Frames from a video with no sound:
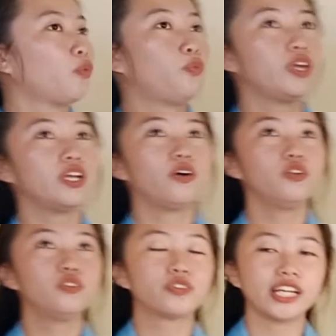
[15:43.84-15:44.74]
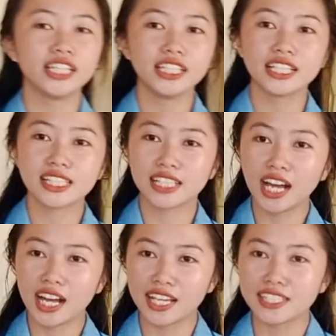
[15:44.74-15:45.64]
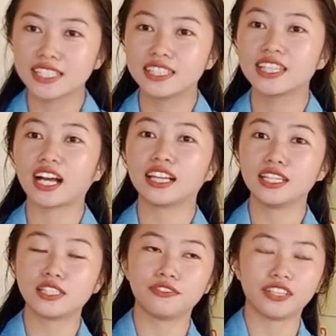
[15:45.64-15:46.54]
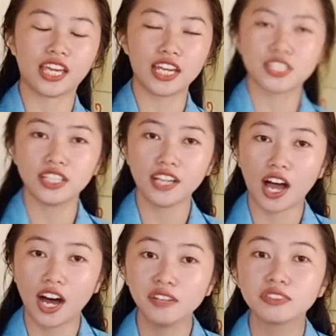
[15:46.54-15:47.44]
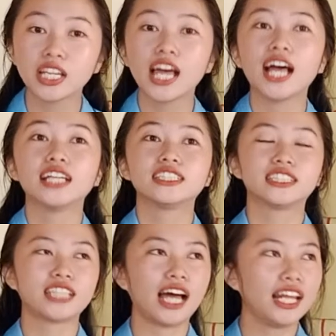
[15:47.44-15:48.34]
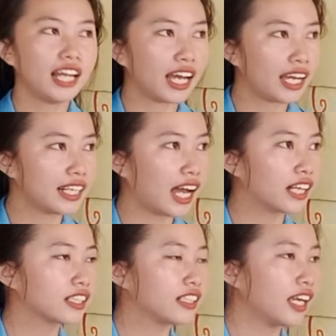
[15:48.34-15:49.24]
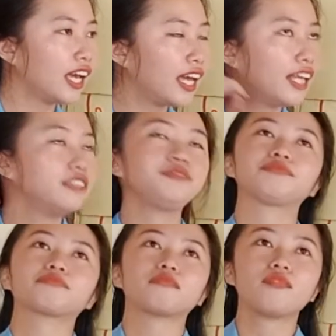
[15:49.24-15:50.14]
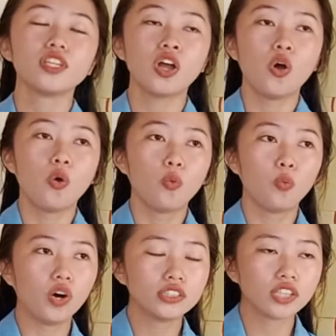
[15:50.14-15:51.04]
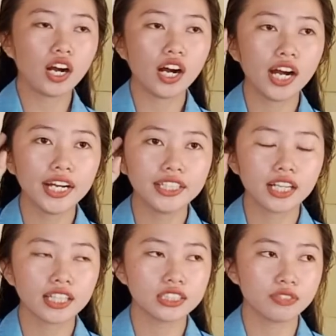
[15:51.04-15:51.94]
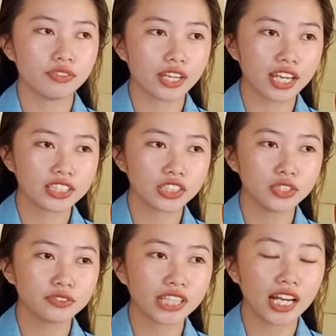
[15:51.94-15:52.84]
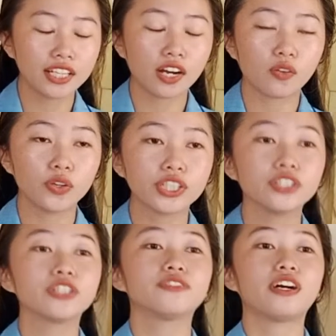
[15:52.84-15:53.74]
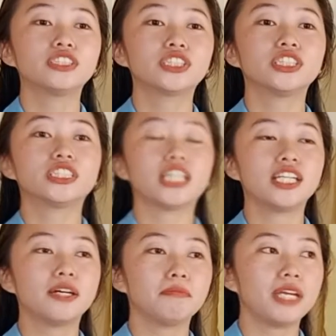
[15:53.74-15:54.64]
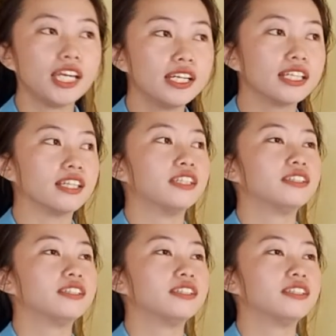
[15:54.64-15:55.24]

we already discussed the classification of salad. Again, what are the classification of salad according to their functions in the meal?